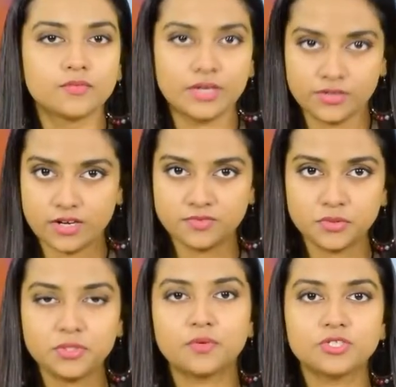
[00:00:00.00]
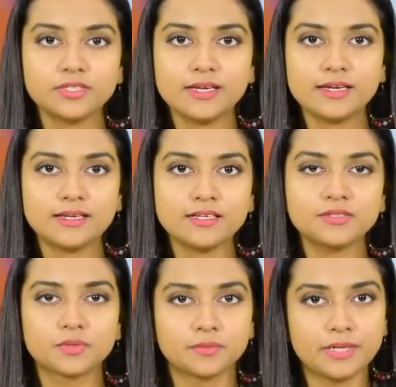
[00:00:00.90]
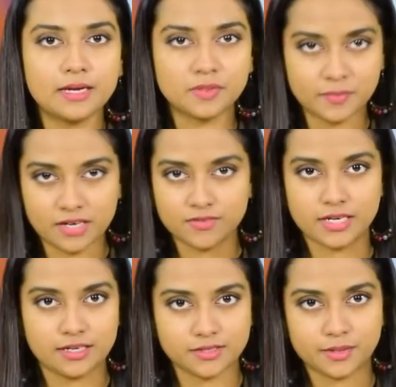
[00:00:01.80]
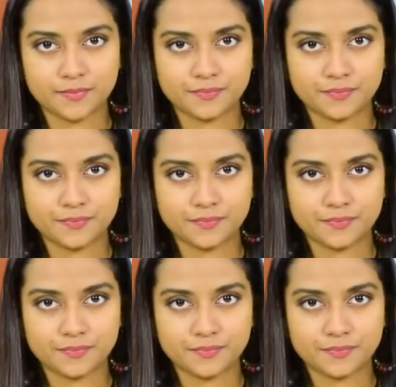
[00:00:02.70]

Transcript: Very good afternoon. You're watching the headlines with me. I'm Pavli Hazra.